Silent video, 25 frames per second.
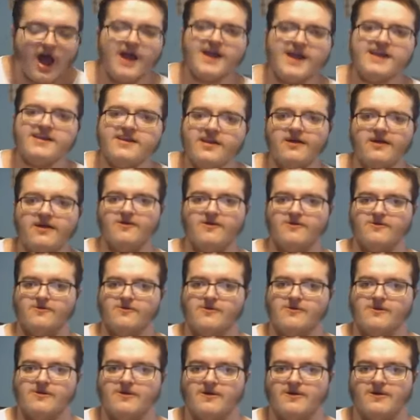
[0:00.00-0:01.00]
I
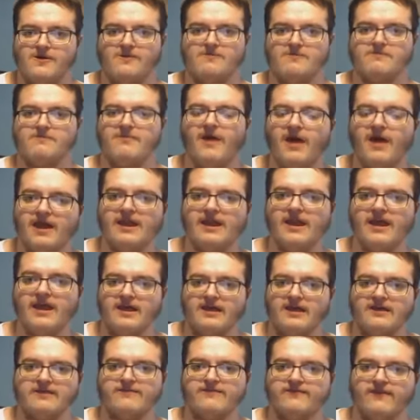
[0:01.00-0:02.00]
know my
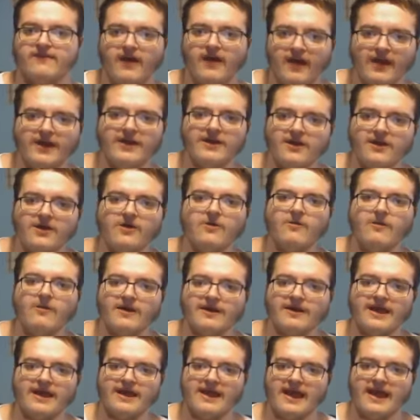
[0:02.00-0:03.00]
life. I know
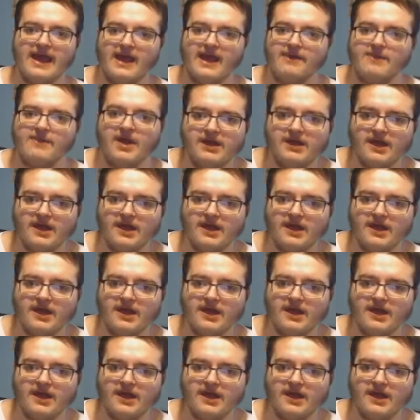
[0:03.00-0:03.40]
what I am.